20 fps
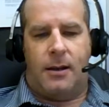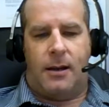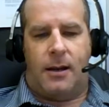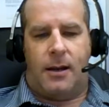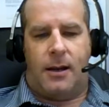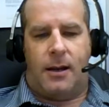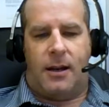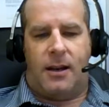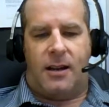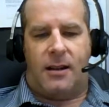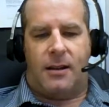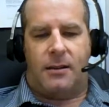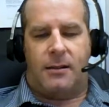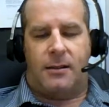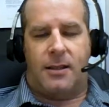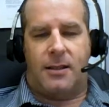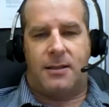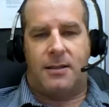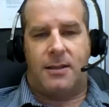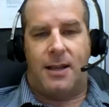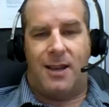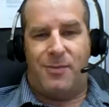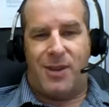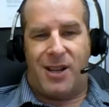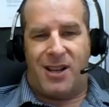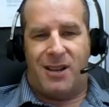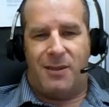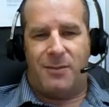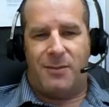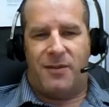The skin
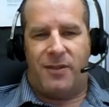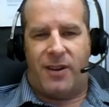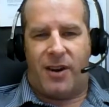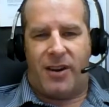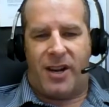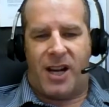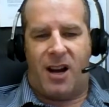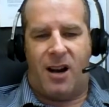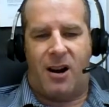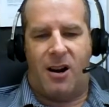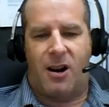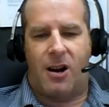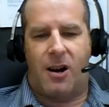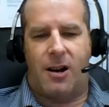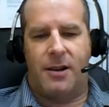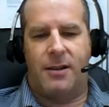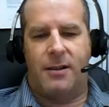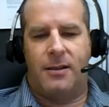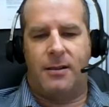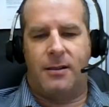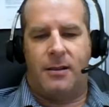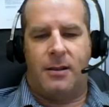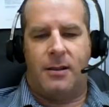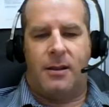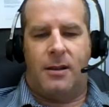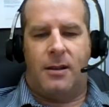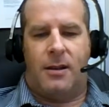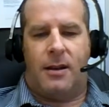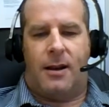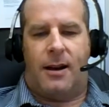becomes very hard,
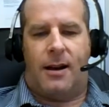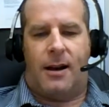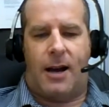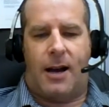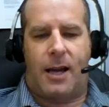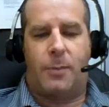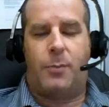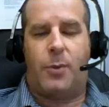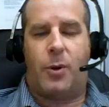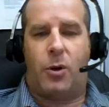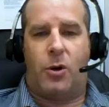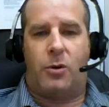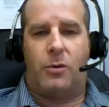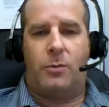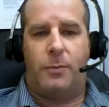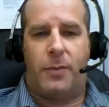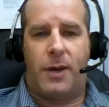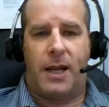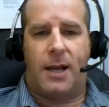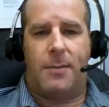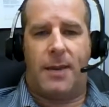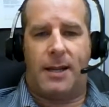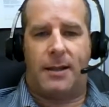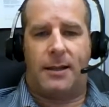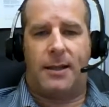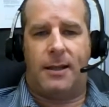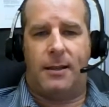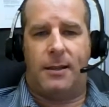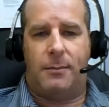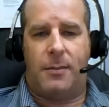
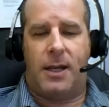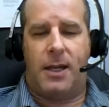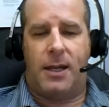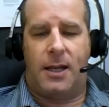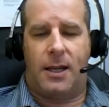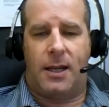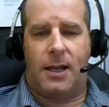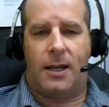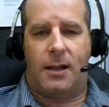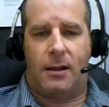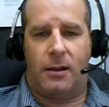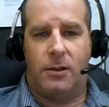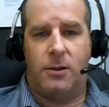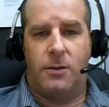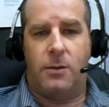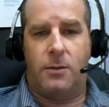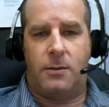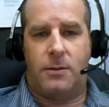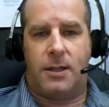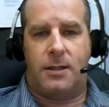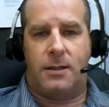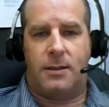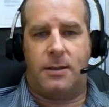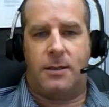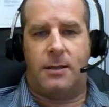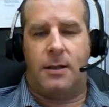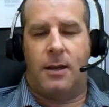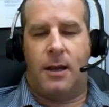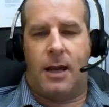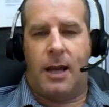hypopigmented, meaning it
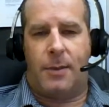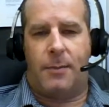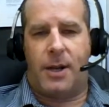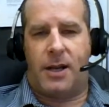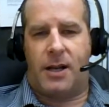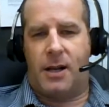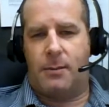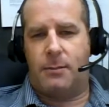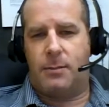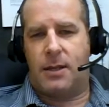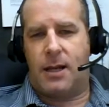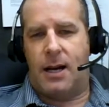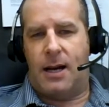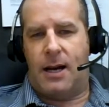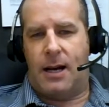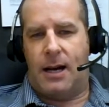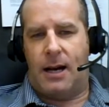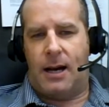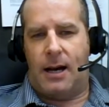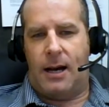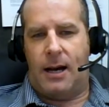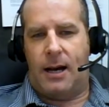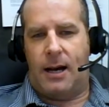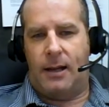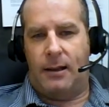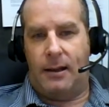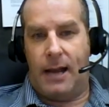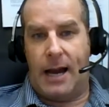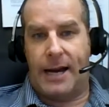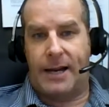becomes
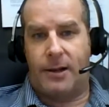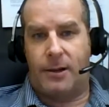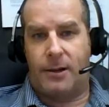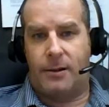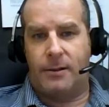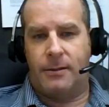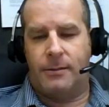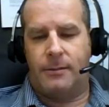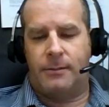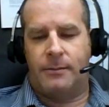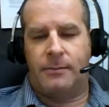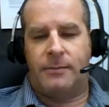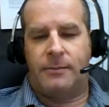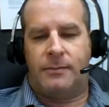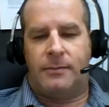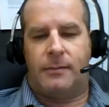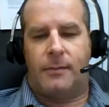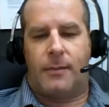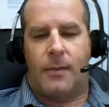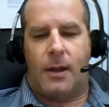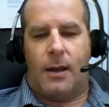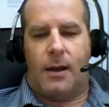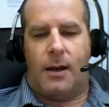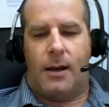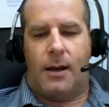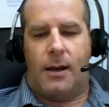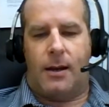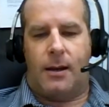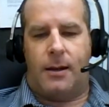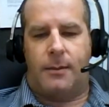lighter.
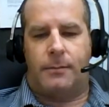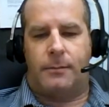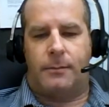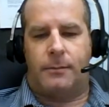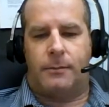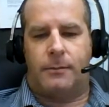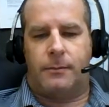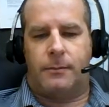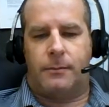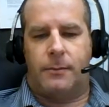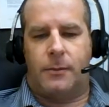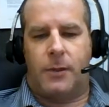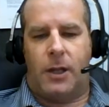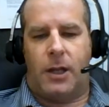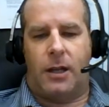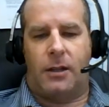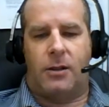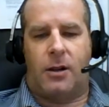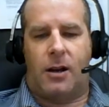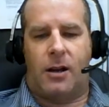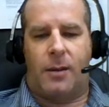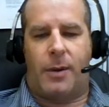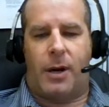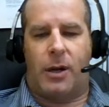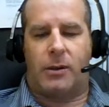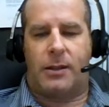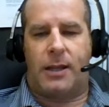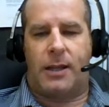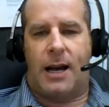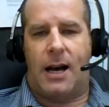You can talk
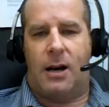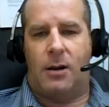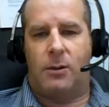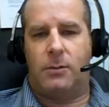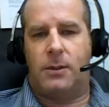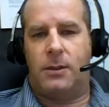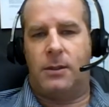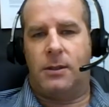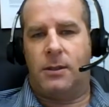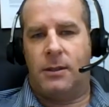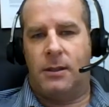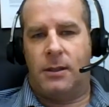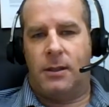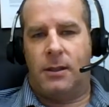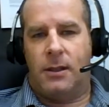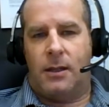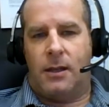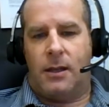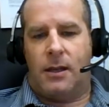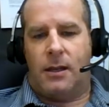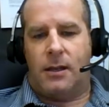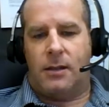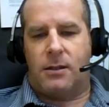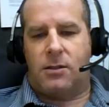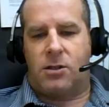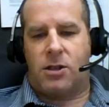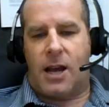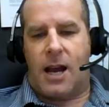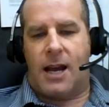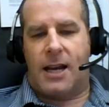about taut,
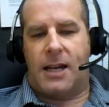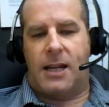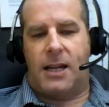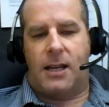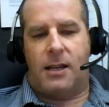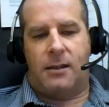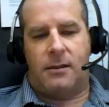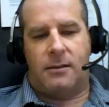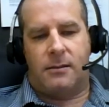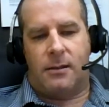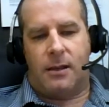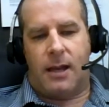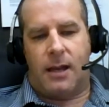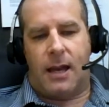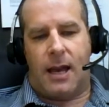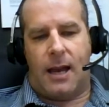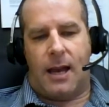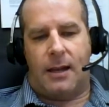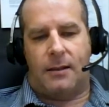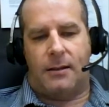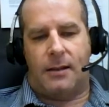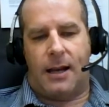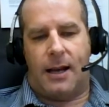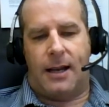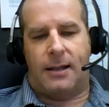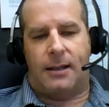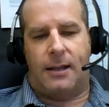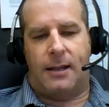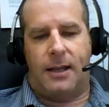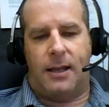shiny, and
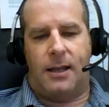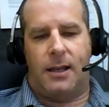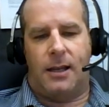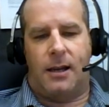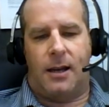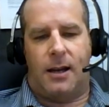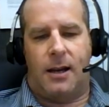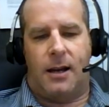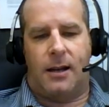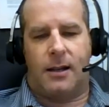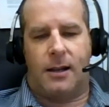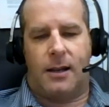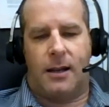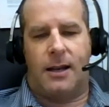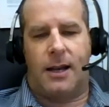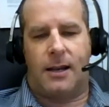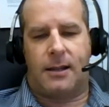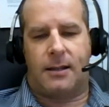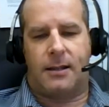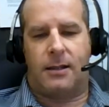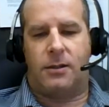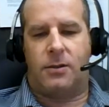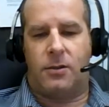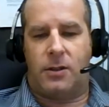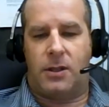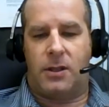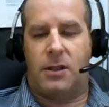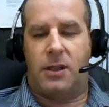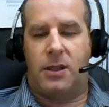tightly connected to the